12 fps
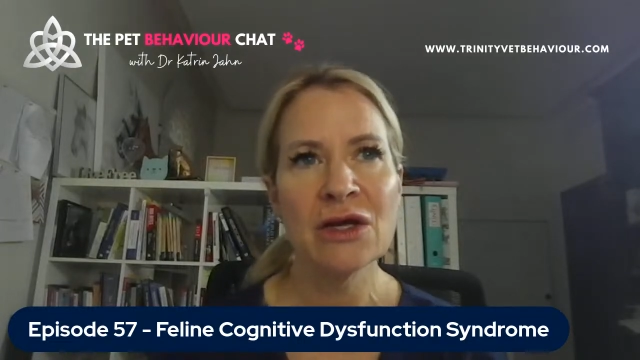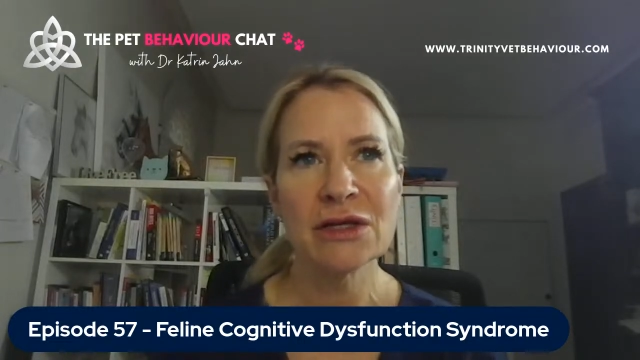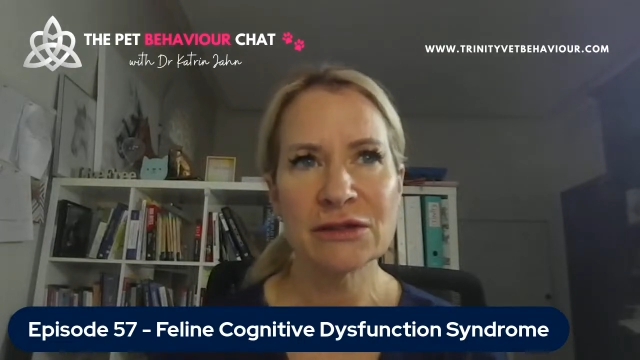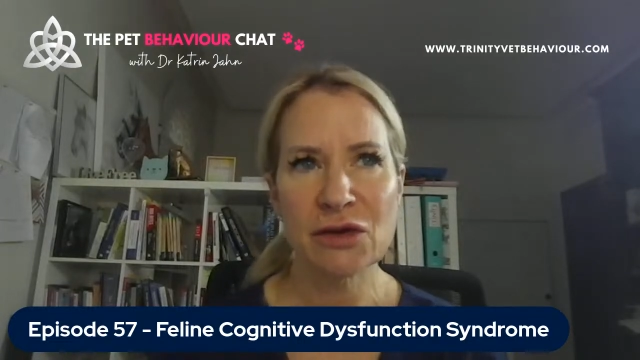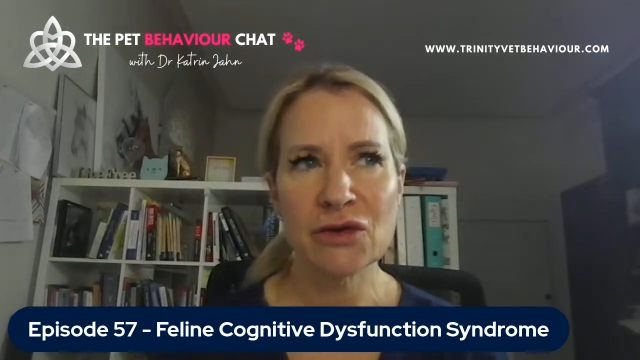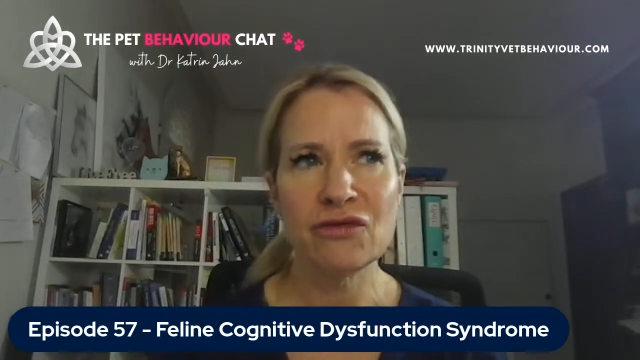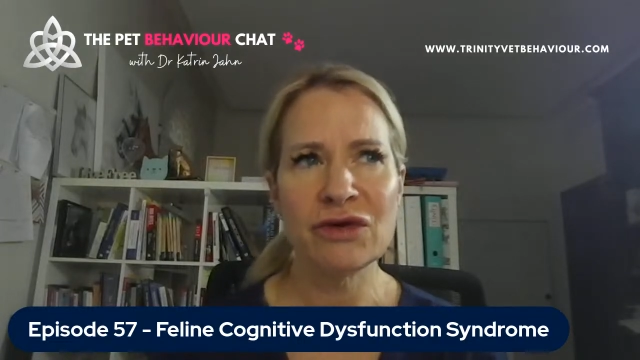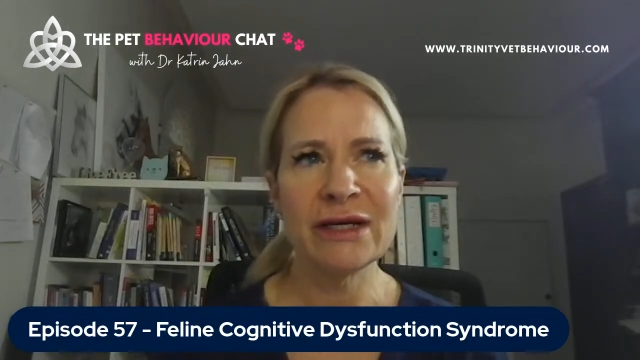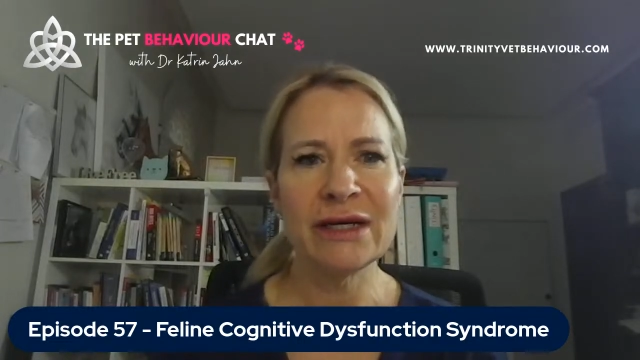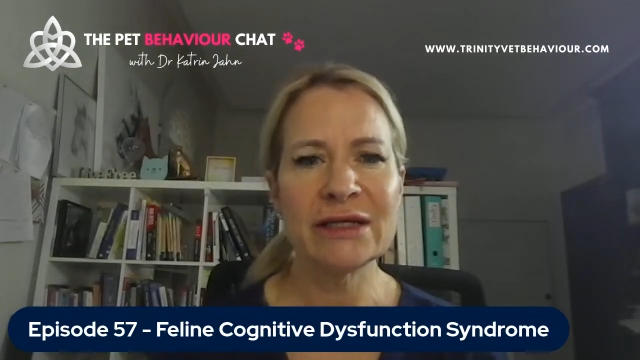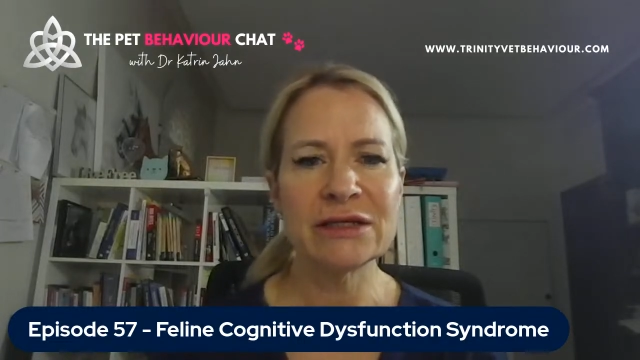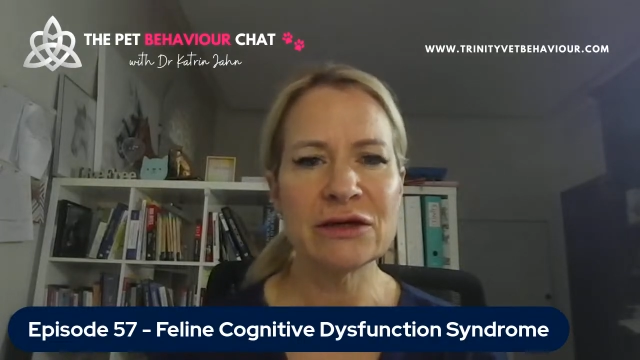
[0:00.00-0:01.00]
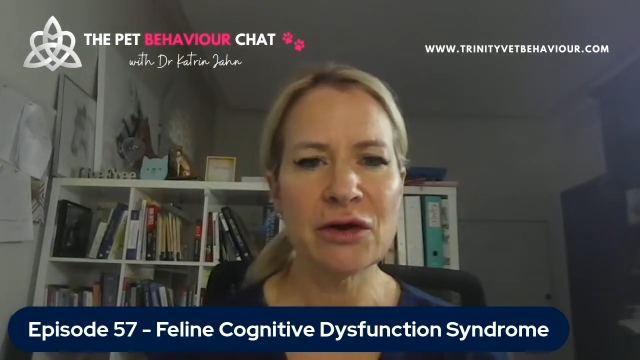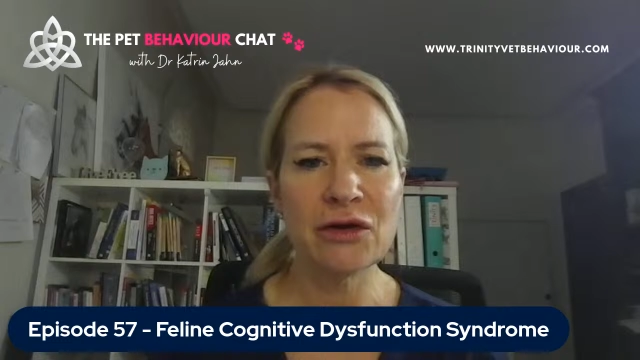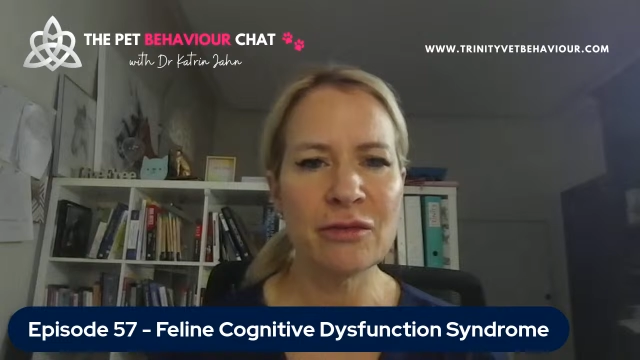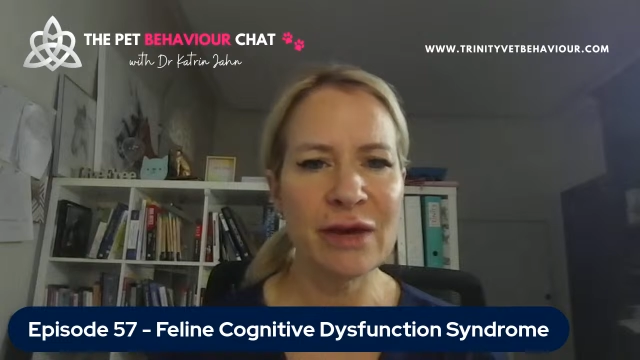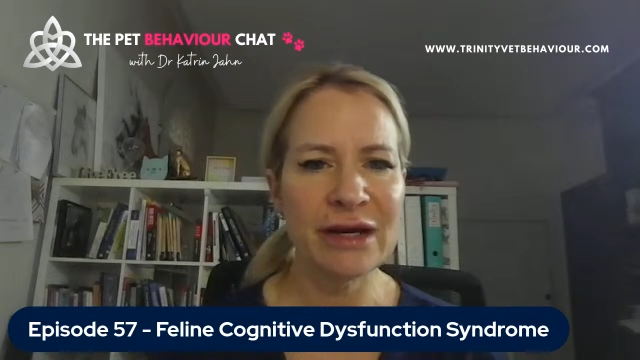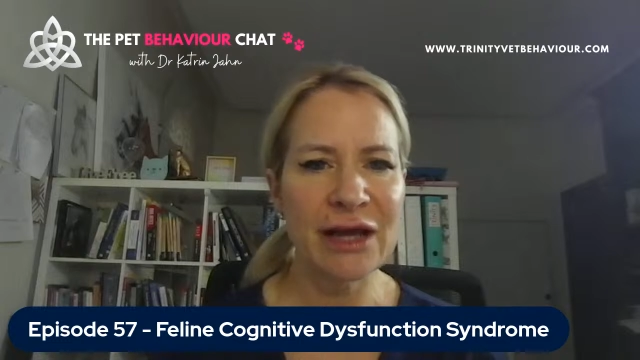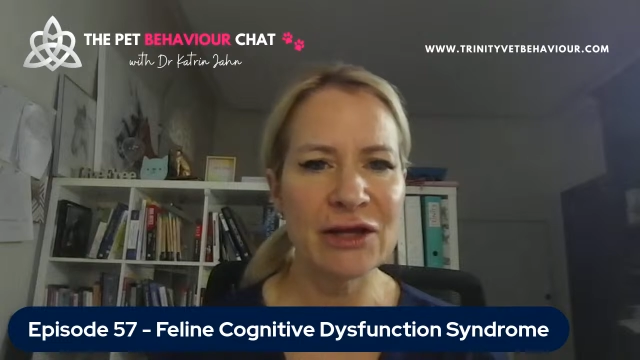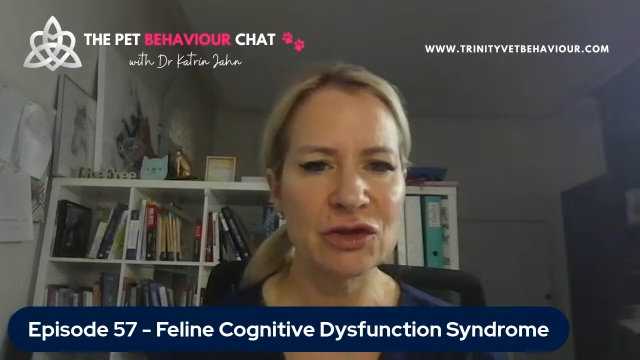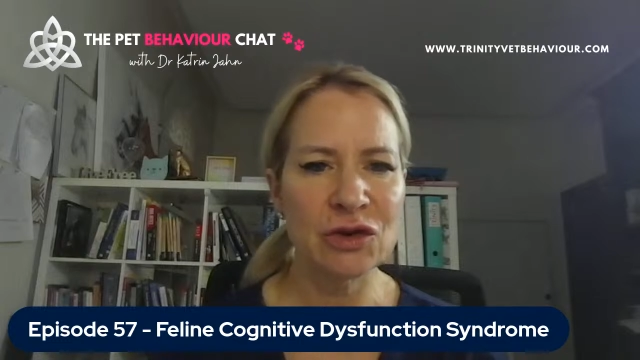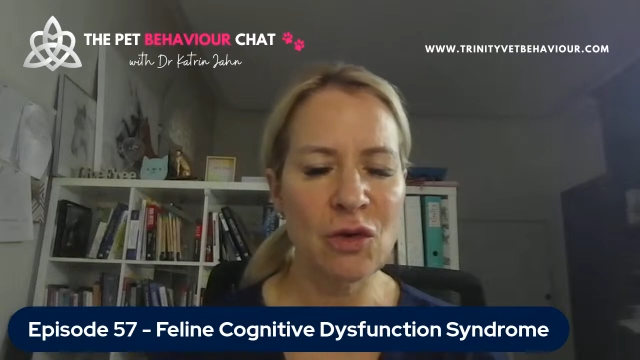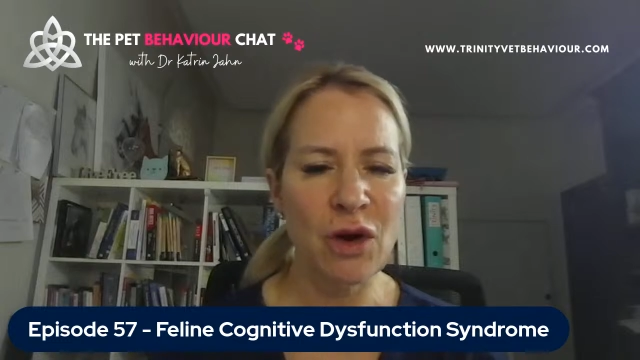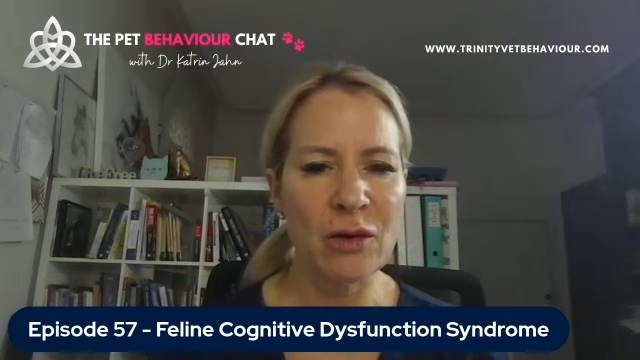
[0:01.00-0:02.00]
So you really need to know the
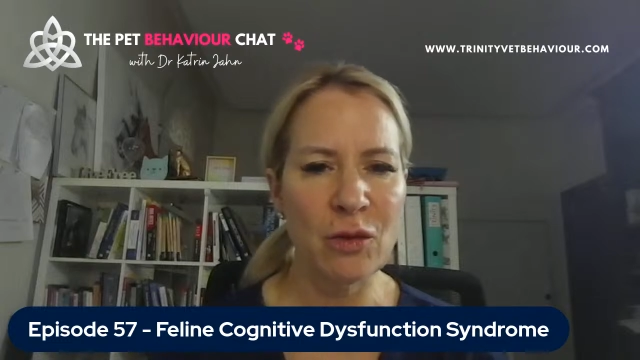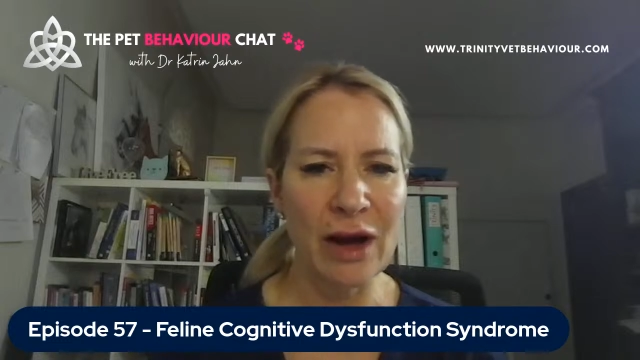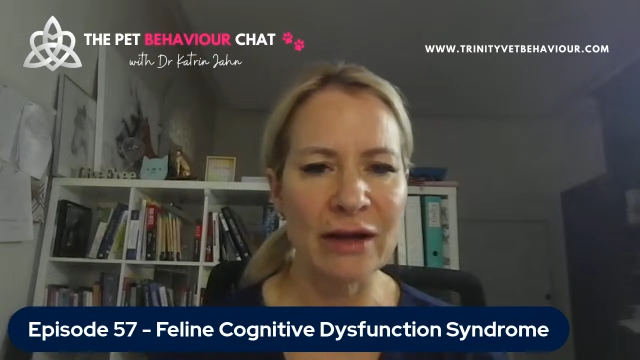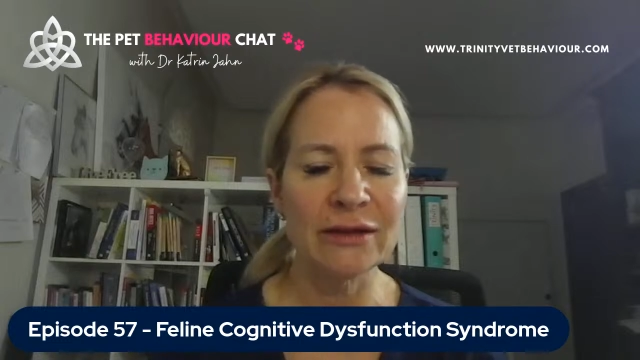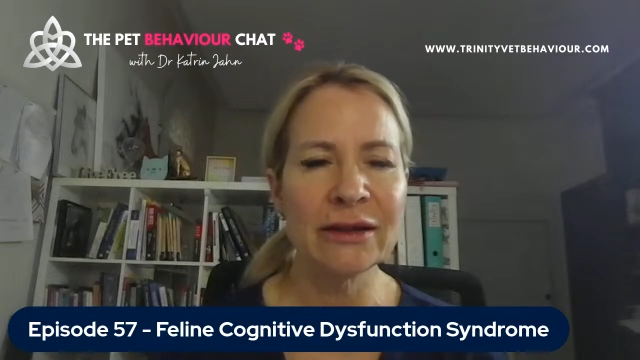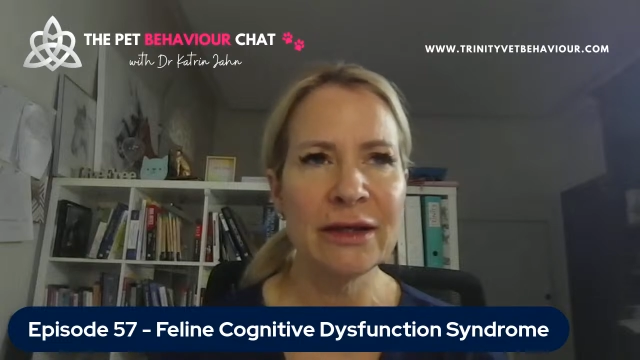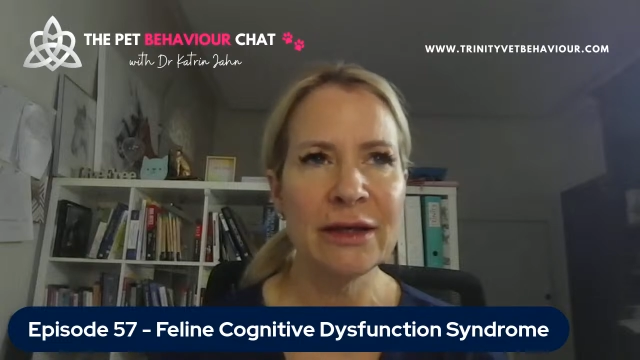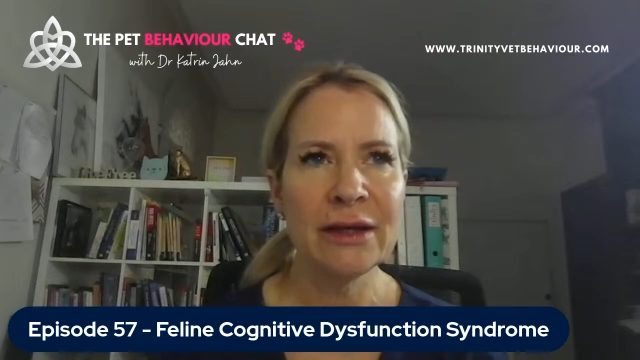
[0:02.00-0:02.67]
medication quite well.